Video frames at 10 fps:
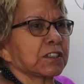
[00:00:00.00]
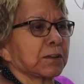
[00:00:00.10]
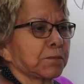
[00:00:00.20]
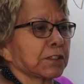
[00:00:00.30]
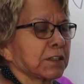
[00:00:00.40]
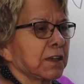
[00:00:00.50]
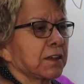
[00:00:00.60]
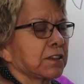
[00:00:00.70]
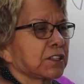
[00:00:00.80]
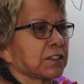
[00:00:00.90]

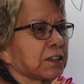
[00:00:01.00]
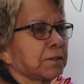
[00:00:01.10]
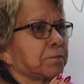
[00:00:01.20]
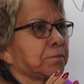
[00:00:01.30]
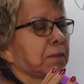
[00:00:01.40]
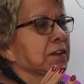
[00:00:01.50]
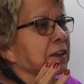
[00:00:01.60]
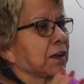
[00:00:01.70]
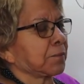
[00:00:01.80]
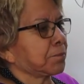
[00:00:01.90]
said,
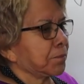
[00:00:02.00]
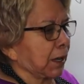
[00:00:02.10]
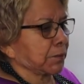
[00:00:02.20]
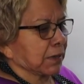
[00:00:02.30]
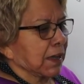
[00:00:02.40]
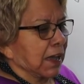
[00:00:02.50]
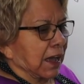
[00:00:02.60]
ma'am,